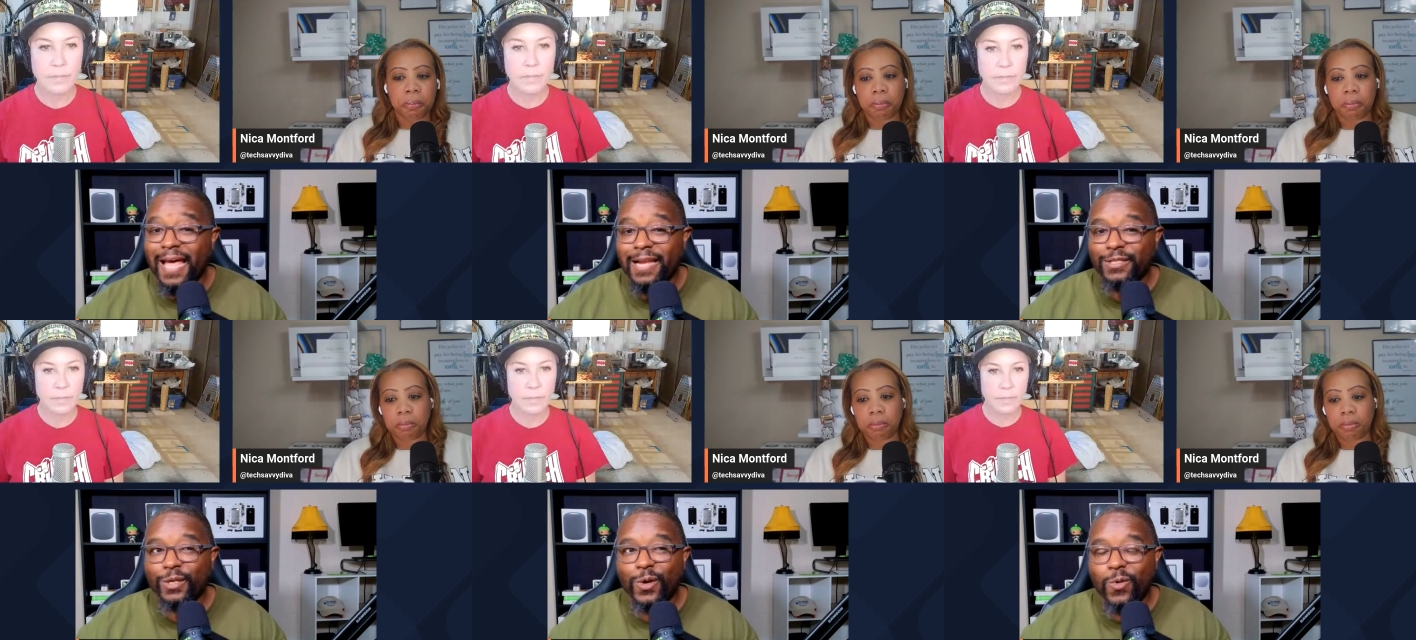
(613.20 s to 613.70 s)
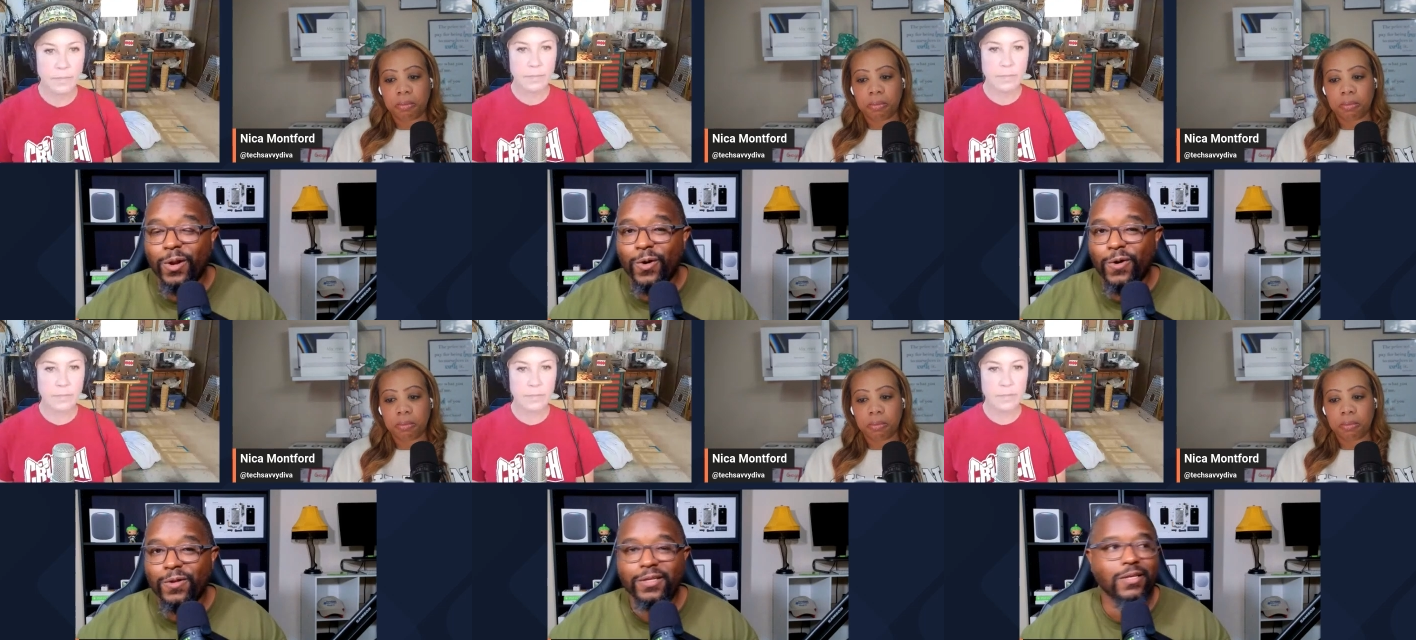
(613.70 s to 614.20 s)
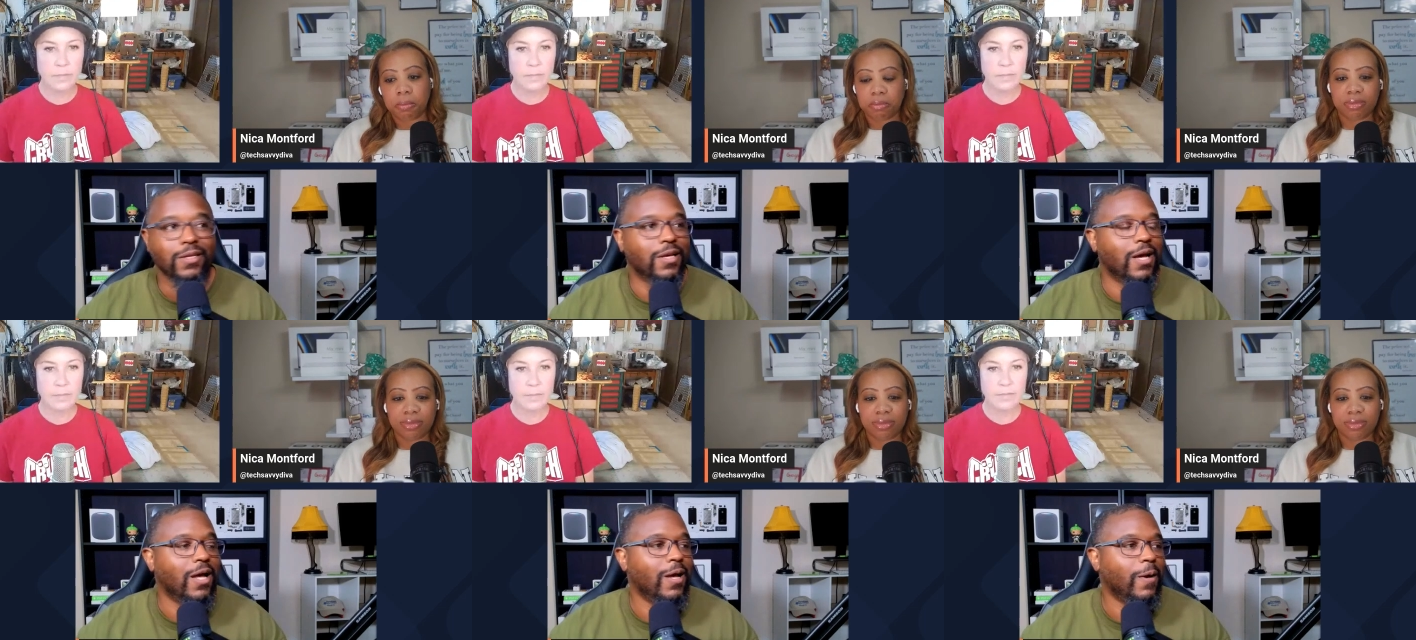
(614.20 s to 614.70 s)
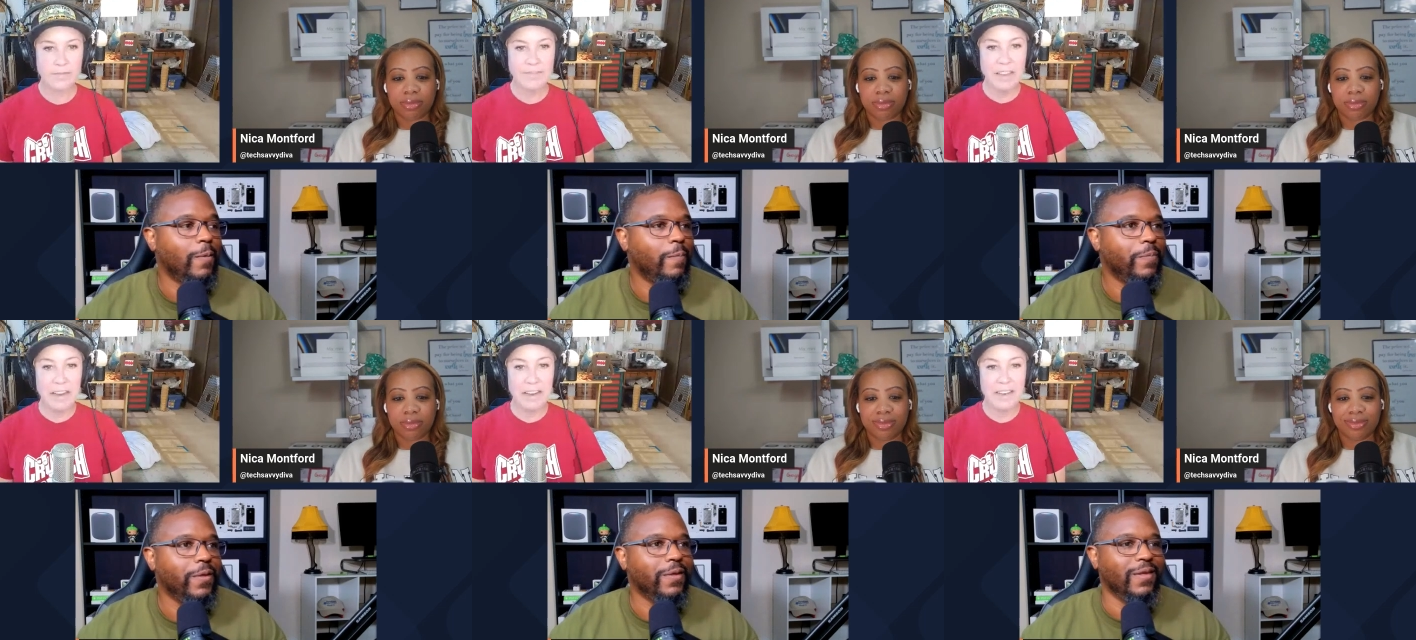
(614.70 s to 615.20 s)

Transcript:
Speaker 1: a lot going on um,